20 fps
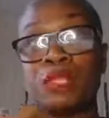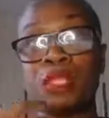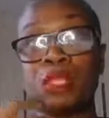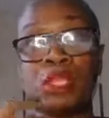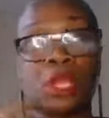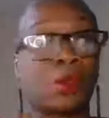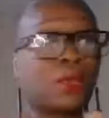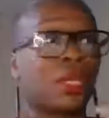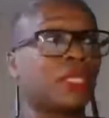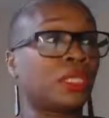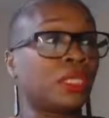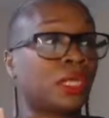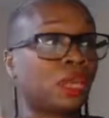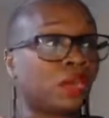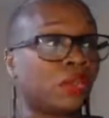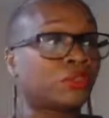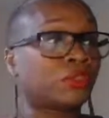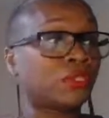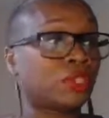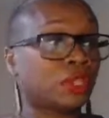in the
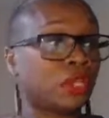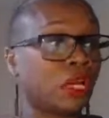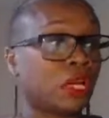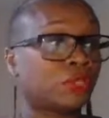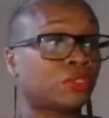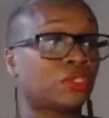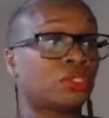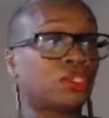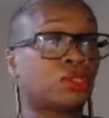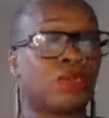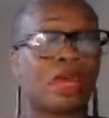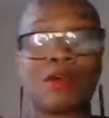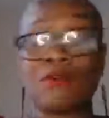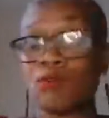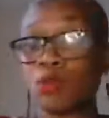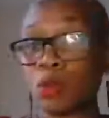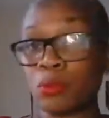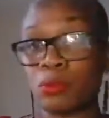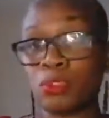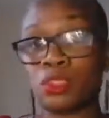live classes, you'll
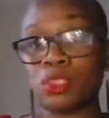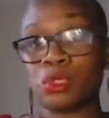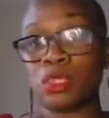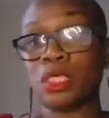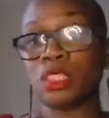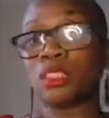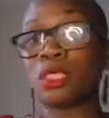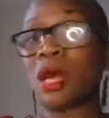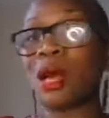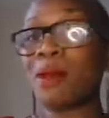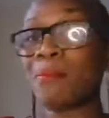have the opportunity to